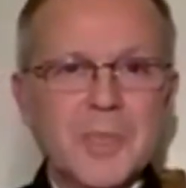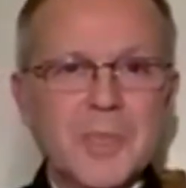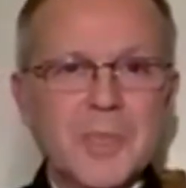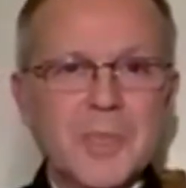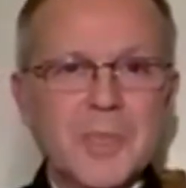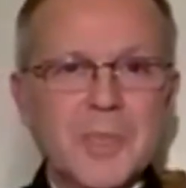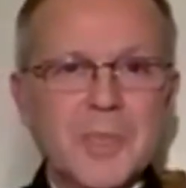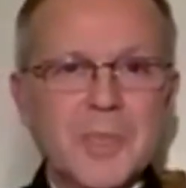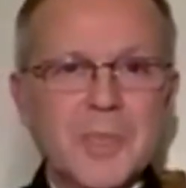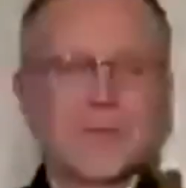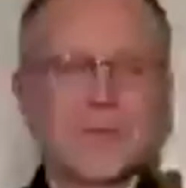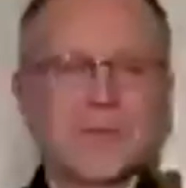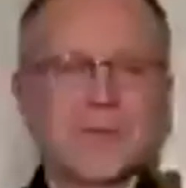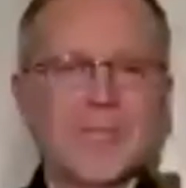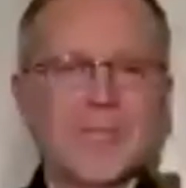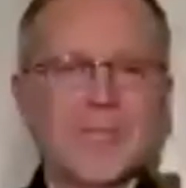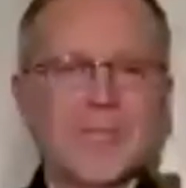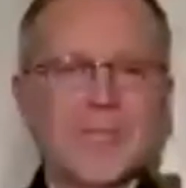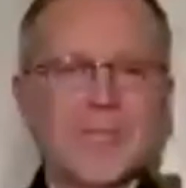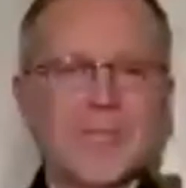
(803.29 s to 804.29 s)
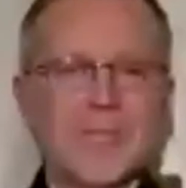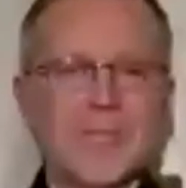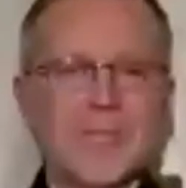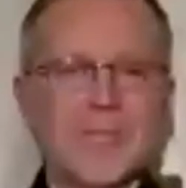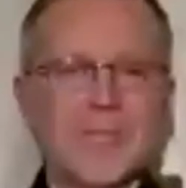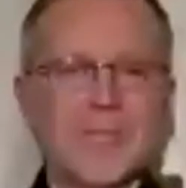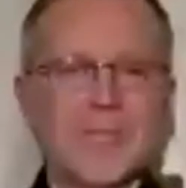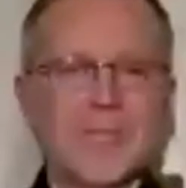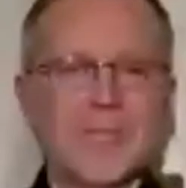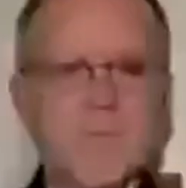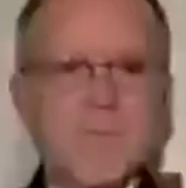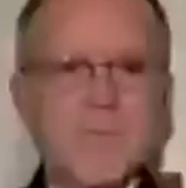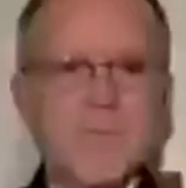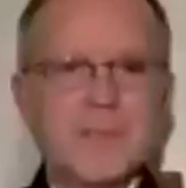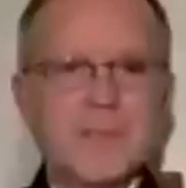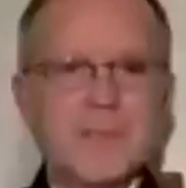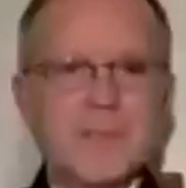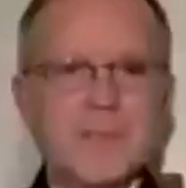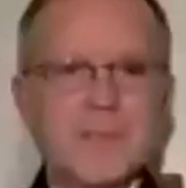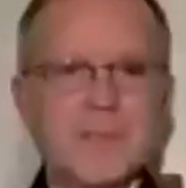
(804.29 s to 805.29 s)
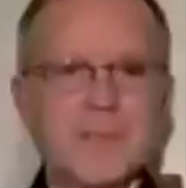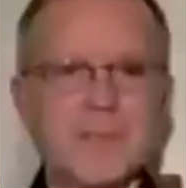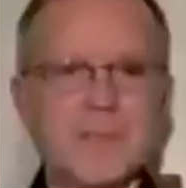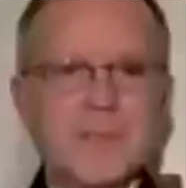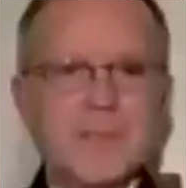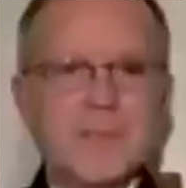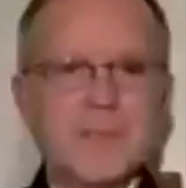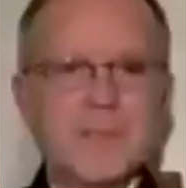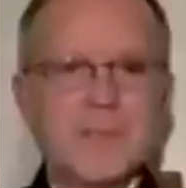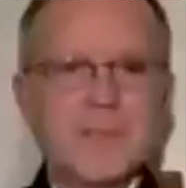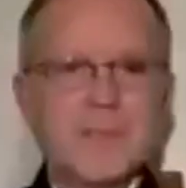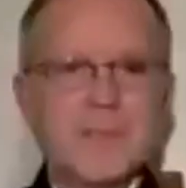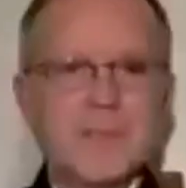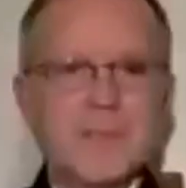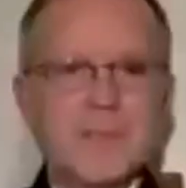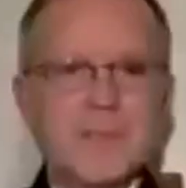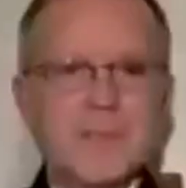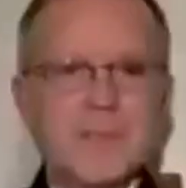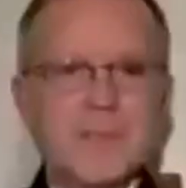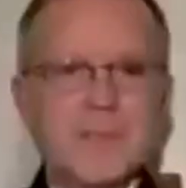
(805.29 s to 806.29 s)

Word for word: when they came uh, for a visit, we went to